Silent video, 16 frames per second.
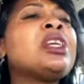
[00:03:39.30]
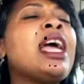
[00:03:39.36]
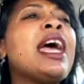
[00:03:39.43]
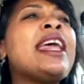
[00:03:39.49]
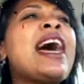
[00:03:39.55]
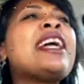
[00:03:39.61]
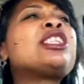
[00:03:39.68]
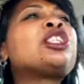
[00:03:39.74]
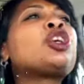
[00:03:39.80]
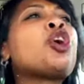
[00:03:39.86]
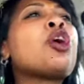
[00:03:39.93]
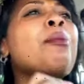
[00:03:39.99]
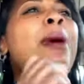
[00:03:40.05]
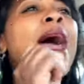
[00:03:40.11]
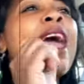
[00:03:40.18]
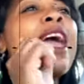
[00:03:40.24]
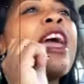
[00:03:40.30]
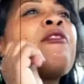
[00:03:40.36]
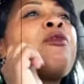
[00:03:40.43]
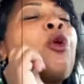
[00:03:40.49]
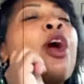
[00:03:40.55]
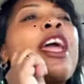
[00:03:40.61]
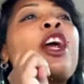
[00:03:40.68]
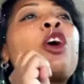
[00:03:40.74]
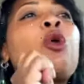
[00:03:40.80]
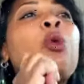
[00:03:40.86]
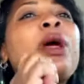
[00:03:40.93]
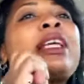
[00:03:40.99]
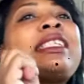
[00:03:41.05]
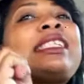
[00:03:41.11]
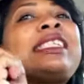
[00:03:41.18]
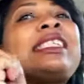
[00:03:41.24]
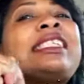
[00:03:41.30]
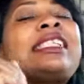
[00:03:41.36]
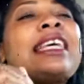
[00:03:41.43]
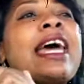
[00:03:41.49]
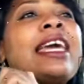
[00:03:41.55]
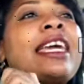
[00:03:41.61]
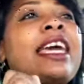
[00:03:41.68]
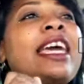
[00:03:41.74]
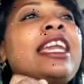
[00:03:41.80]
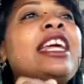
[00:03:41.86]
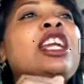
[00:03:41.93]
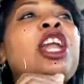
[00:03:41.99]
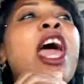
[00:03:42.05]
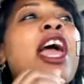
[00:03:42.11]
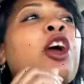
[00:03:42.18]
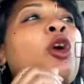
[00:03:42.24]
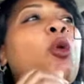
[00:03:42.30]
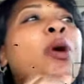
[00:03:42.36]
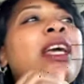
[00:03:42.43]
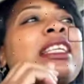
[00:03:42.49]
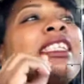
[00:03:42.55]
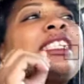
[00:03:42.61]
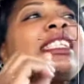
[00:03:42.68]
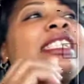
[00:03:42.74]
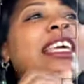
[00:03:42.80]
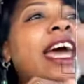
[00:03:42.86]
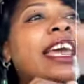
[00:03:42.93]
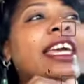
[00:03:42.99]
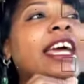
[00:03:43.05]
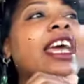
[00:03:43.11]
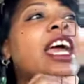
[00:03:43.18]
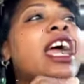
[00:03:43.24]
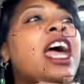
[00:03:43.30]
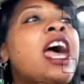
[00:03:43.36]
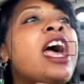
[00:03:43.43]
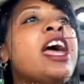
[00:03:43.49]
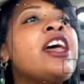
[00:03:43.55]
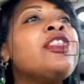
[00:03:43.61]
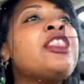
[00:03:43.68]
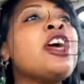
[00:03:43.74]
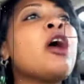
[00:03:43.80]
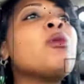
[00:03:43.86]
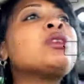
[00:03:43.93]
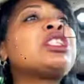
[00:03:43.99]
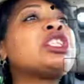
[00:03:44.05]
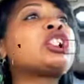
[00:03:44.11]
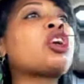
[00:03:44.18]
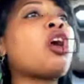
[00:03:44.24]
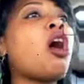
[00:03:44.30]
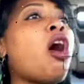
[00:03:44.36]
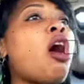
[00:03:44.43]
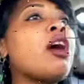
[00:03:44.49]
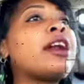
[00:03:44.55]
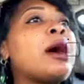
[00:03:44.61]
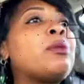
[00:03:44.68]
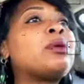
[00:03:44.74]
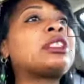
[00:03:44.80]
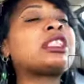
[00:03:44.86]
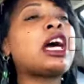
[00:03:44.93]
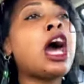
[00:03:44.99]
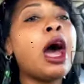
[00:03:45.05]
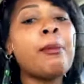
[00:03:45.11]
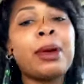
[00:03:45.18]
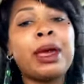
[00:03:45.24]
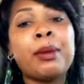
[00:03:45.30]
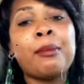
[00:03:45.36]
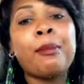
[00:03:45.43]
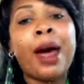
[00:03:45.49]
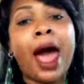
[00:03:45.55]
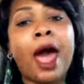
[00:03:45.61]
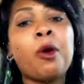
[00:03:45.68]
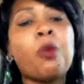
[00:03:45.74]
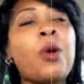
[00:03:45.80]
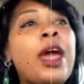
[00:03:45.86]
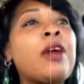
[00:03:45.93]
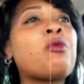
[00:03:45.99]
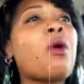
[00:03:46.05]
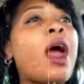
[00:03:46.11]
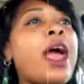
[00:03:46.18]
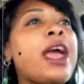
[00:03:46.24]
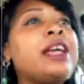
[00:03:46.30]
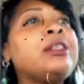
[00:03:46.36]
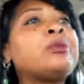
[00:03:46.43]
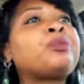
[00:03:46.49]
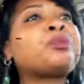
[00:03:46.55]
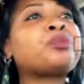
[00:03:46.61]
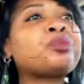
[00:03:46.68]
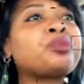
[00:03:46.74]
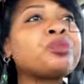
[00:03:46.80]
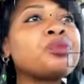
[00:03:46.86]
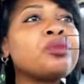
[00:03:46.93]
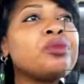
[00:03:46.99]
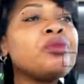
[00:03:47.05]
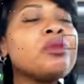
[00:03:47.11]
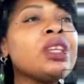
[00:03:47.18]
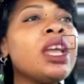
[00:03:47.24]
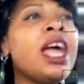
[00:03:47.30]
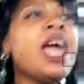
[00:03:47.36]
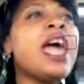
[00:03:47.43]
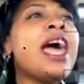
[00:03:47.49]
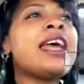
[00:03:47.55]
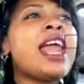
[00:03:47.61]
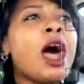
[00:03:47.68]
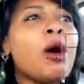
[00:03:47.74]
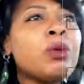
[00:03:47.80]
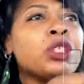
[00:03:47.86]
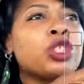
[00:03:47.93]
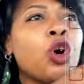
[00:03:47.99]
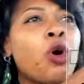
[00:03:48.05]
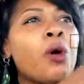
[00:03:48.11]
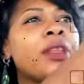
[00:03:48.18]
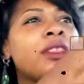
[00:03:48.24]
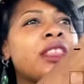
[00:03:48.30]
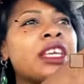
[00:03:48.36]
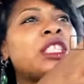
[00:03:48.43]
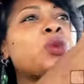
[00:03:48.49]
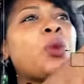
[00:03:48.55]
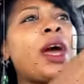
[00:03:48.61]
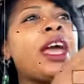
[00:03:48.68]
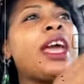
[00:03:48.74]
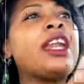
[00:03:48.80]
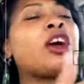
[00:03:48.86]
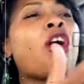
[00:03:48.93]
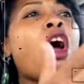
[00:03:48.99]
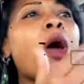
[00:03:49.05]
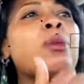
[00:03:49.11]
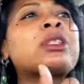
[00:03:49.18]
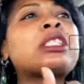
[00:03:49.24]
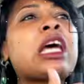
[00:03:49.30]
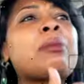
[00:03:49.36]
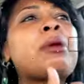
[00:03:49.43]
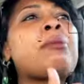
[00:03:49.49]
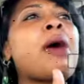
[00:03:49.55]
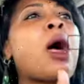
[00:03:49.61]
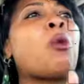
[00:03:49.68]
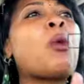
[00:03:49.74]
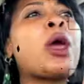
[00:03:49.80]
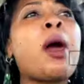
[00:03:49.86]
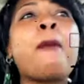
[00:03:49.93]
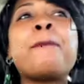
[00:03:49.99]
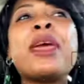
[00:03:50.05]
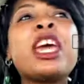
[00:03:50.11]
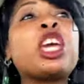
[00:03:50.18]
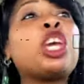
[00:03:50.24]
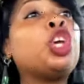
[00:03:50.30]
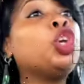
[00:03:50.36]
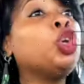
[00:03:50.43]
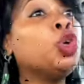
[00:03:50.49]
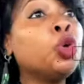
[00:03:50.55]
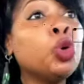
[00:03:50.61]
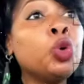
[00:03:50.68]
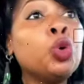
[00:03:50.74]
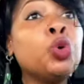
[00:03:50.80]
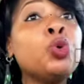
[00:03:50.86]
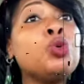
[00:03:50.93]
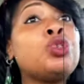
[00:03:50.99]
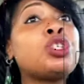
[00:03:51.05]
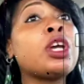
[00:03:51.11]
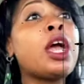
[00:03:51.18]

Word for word: And I turned my head for a quick second, and in that quick second, there was this car that was coming my way, right? And I was going this way, and the car was coming my way, a big, huge